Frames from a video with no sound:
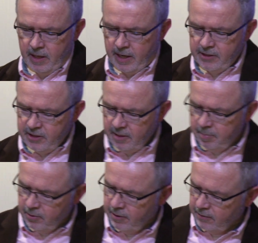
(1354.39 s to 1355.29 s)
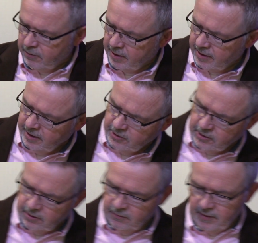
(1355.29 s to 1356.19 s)
A deeper
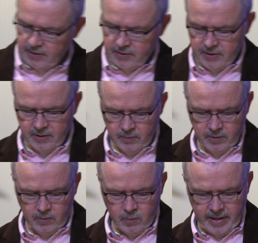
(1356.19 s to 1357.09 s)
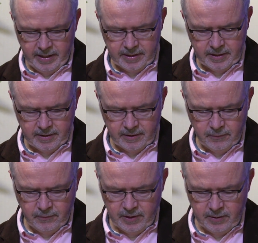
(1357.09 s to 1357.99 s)
invocation of Hestia would awaken a
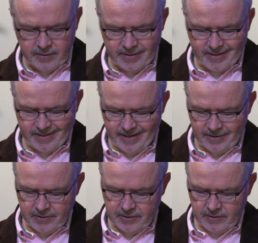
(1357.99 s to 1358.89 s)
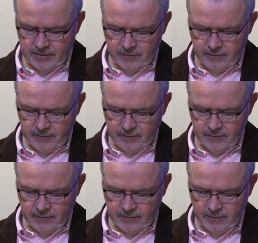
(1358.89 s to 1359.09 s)
felt sense